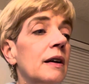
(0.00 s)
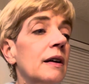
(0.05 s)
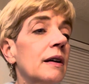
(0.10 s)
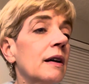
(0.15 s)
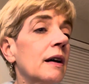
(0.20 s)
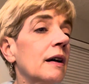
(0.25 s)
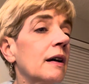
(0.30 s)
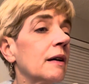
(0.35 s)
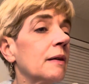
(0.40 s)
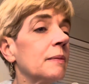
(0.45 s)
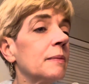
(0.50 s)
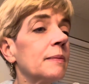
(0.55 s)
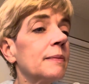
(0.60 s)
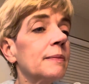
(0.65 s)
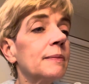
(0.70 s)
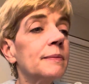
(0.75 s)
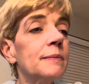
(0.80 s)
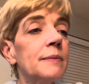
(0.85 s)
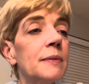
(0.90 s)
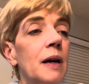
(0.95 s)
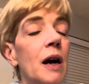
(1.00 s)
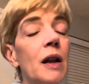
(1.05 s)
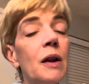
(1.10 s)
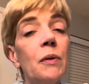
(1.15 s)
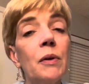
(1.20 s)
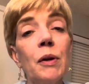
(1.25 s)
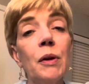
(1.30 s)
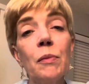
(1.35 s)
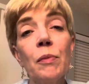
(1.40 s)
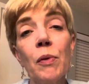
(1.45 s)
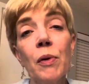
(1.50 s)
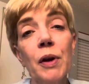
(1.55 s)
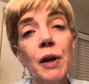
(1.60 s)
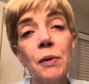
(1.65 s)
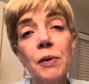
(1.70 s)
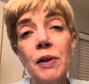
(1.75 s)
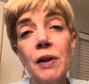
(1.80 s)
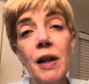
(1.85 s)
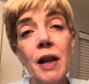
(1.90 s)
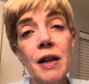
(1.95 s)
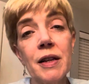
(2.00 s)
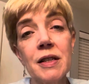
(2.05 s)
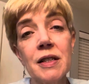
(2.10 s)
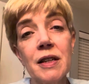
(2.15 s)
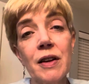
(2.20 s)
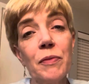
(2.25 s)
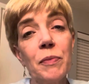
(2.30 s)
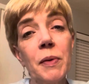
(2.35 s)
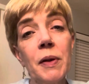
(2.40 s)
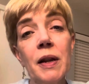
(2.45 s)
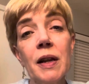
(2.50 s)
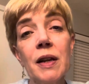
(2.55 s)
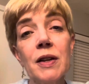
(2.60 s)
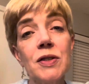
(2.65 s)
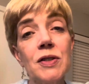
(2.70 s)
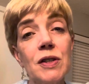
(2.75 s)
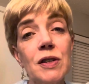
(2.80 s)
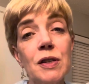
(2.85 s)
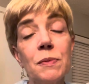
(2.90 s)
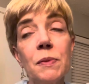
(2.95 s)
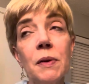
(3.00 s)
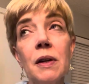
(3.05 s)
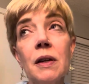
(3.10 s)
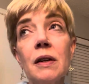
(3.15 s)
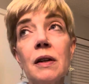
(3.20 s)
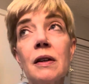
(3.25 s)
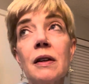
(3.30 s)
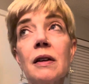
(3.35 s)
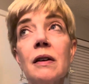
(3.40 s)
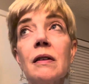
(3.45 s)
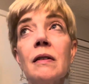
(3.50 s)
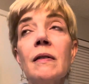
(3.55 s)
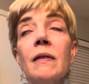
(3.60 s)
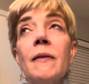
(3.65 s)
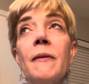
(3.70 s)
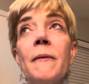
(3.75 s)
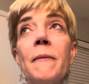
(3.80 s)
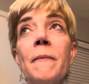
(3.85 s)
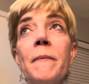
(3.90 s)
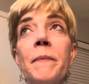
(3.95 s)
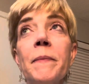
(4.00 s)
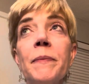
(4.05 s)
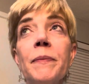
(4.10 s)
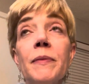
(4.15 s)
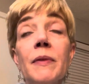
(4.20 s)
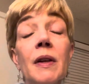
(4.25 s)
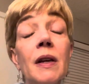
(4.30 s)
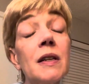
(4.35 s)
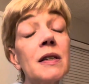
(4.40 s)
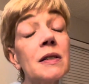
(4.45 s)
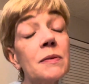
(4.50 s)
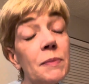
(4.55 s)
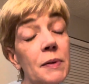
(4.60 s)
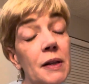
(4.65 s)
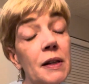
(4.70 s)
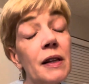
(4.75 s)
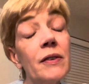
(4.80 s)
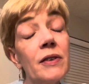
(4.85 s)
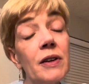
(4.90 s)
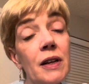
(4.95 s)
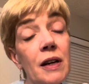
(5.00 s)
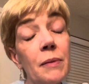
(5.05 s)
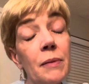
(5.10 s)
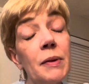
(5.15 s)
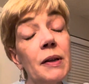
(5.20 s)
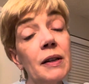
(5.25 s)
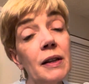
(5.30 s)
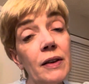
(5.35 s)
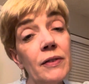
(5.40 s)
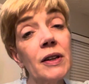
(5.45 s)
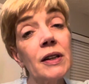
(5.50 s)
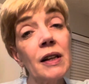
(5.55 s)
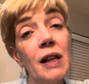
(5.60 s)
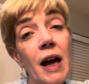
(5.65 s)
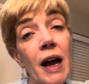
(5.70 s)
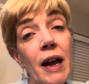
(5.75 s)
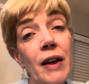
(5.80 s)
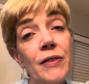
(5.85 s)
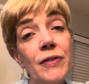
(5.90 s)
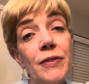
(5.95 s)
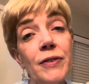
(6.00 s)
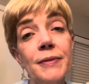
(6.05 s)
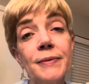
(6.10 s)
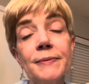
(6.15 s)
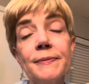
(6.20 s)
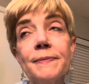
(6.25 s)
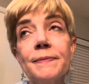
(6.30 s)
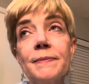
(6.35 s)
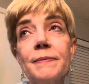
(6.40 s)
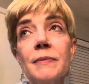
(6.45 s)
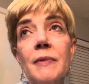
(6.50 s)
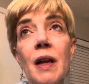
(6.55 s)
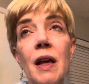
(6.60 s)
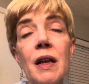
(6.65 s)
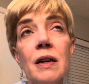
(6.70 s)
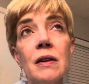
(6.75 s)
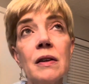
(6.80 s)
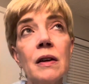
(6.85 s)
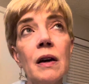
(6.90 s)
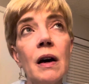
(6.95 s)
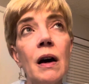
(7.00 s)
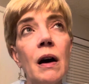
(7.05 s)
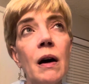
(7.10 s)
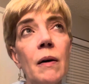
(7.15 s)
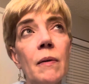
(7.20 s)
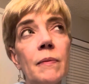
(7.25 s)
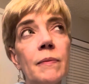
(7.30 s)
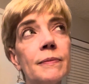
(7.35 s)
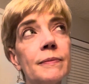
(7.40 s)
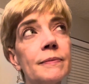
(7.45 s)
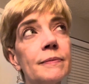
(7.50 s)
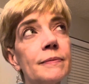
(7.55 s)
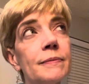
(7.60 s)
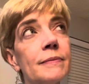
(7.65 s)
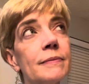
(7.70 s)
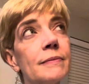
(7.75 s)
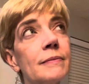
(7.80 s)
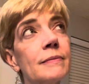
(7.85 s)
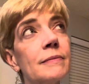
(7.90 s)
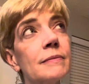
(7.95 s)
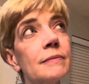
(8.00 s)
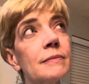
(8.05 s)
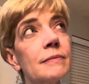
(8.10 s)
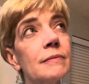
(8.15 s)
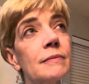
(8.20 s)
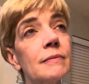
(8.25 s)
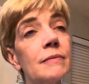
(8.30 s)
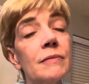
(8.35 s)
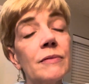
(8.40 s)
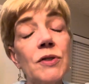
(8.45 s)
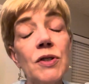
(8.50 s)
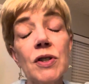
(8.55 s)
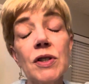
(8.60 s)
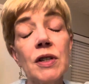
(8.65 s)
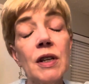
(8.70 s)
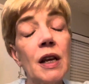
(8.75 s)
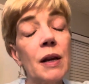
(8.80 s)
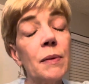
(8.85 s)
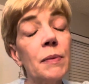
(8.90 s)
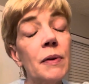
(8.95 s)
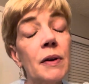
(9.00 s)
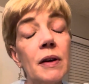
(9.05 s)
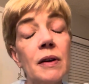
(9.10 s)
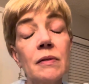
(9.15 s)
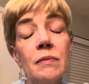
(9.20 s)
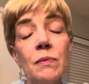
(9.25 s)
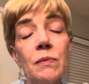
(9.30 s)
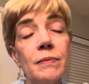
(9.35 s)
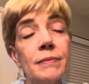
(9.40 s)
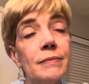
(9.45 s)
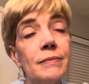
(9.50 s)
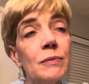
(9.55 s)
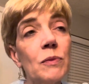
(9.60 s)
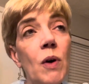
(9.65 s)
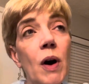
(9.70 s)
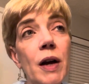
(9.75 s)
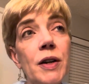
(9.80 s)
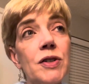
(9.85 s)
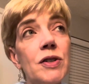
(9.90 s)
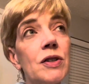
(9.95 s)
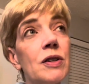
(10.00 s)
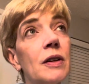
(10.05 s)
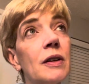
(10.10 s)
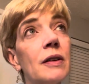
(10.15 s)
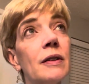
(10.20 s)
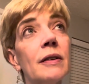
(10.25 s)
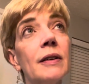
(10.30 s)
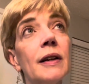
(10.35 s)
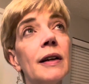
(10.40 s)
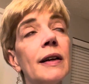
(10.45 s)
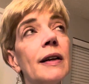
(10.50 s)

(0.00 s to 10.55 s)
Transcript: Um, I don't want to bore you with a lot of stuff, but it's just been, it's been living, I've been living life and um, just keeping watch and,